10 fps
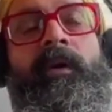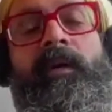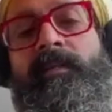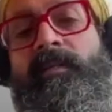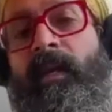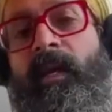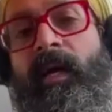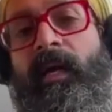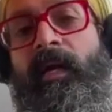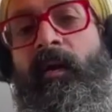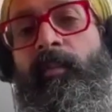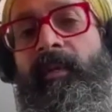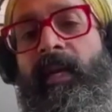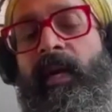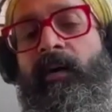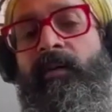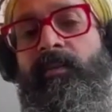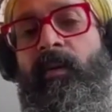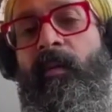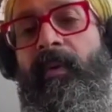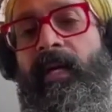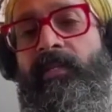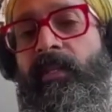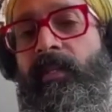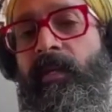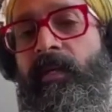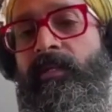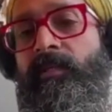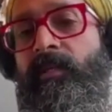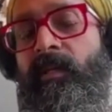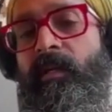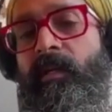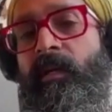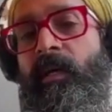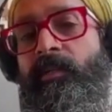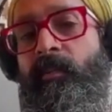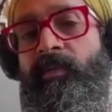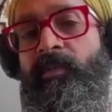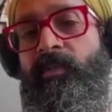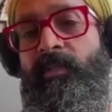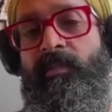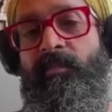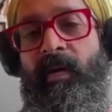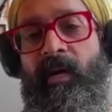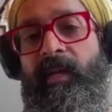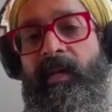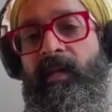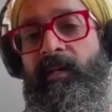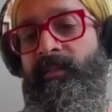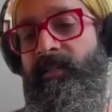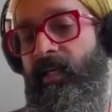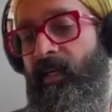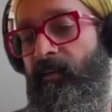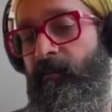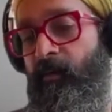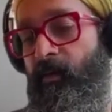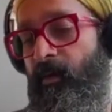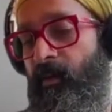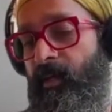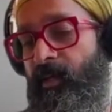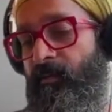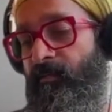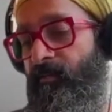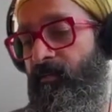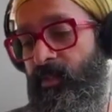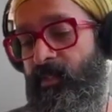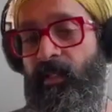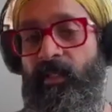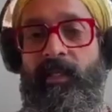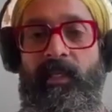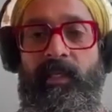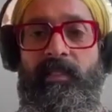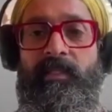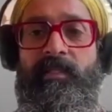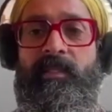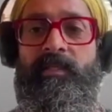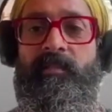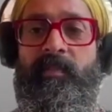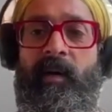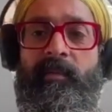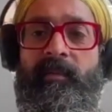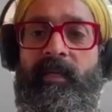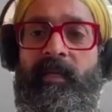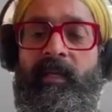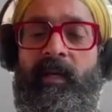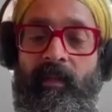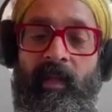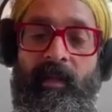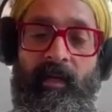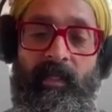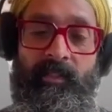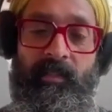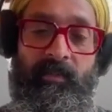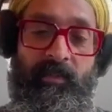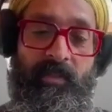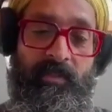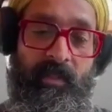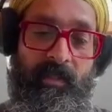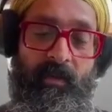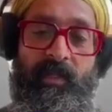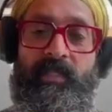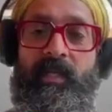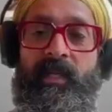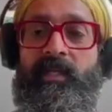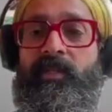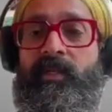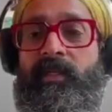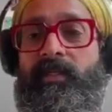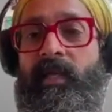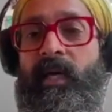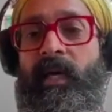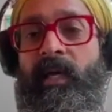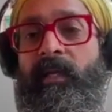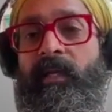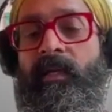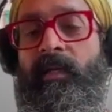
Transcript: and where is AI helping out? So I imagine there's contributions on the AI side for like sourcing leads. There's probably a lot of contributions on the question answering side.